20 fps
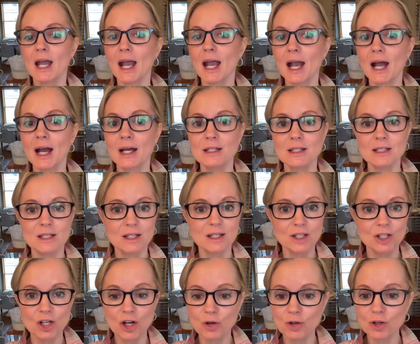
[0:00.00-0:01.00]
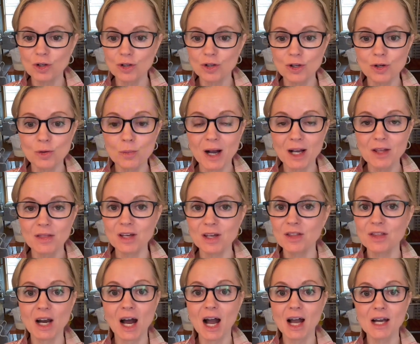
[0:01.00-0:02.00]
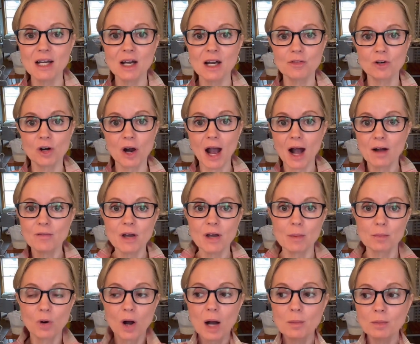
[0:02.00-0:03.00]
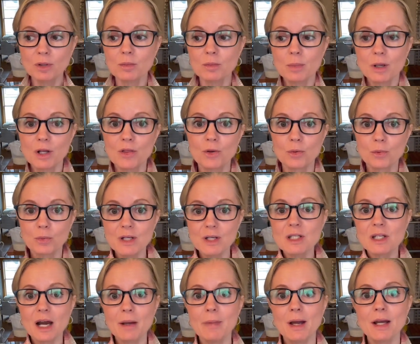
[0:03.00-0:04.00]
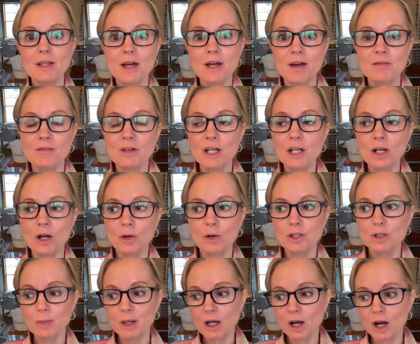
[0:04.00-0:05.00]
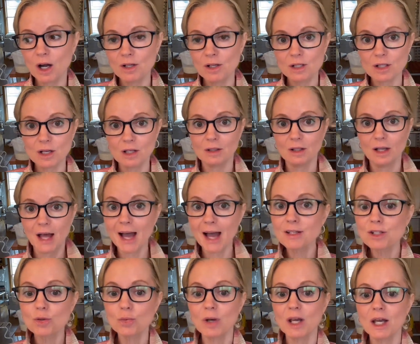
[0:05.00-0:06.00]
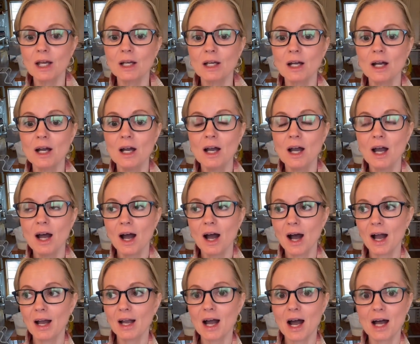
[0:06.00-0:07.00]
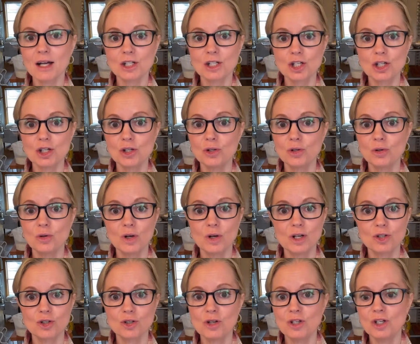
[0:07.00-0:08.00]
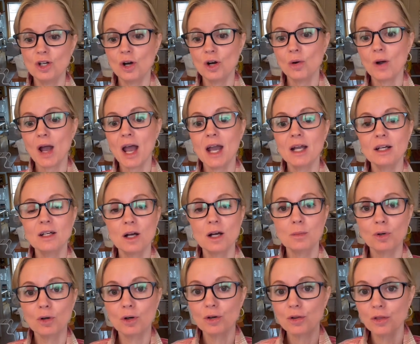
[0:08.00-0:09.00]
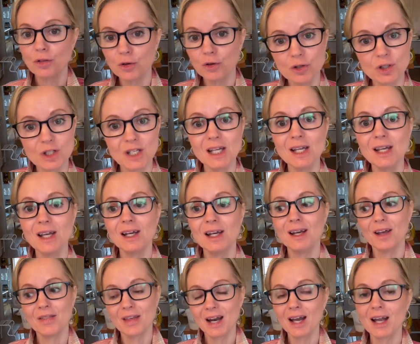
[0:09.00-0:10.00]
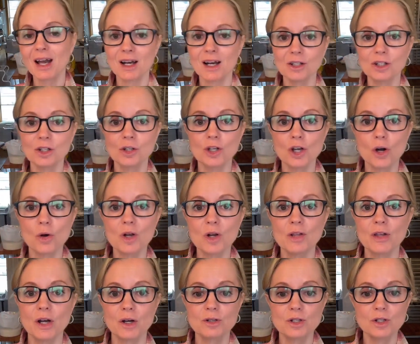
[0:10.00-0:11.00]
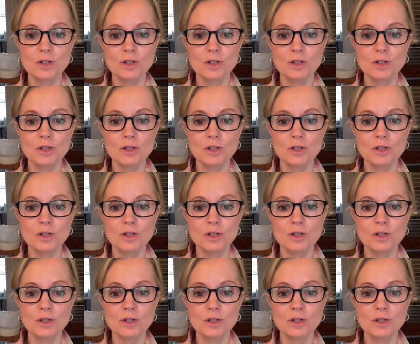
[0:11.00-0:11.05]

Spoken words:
And you know, you might think that I never have that problem, but the reason I made that video is because last week I got to, you know, egg number 13 and then I got a little yolk in there.